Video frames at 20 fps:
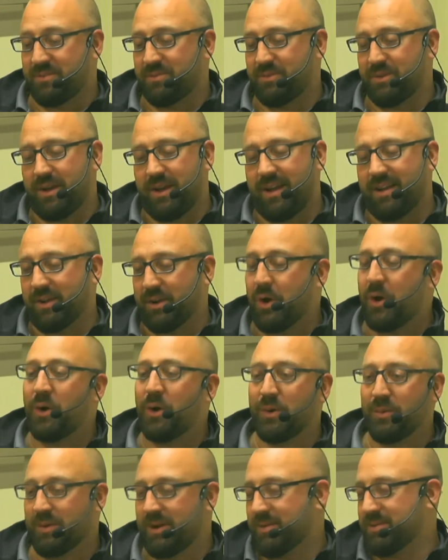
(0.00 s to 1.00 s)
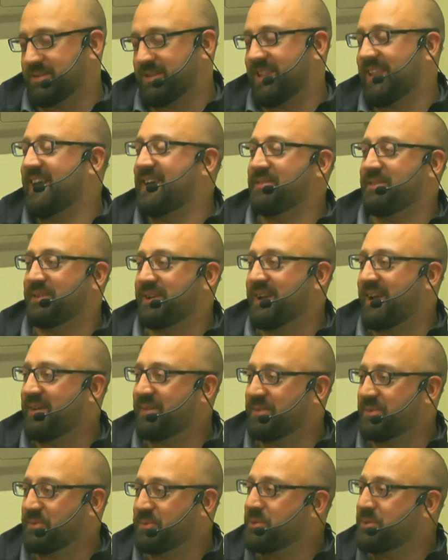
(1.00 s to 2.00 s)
I had a car when I was 11 out in the woods